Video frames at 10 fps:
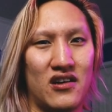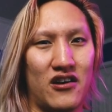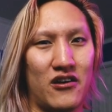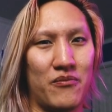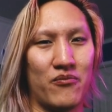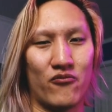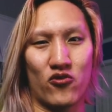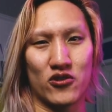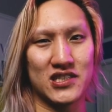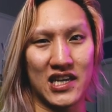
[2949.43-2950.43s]

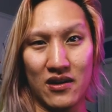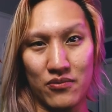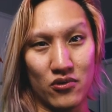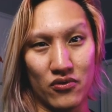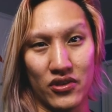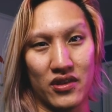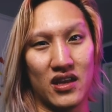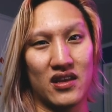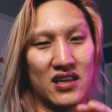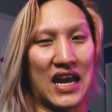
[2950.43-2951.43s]
For example,
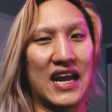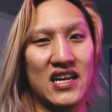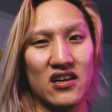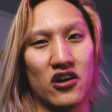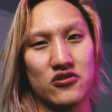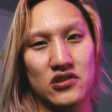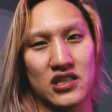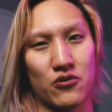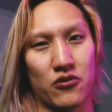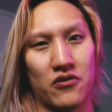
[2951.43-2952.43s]
in the
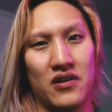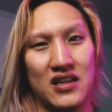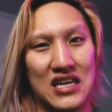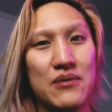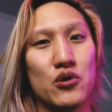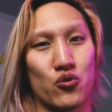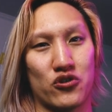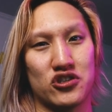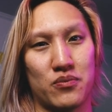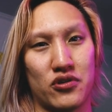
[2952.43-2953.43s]
1800s, there were demon
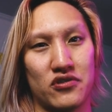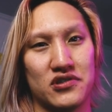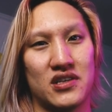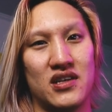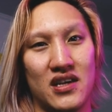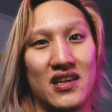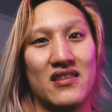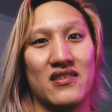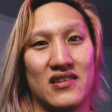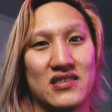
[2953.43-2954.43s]
worshippers
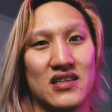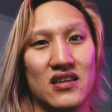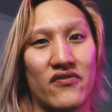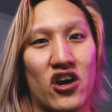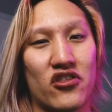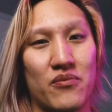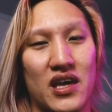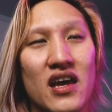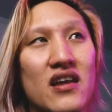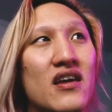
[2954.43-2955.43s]
in the city of
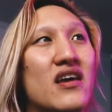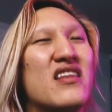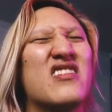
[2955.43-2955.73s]
Gotham, and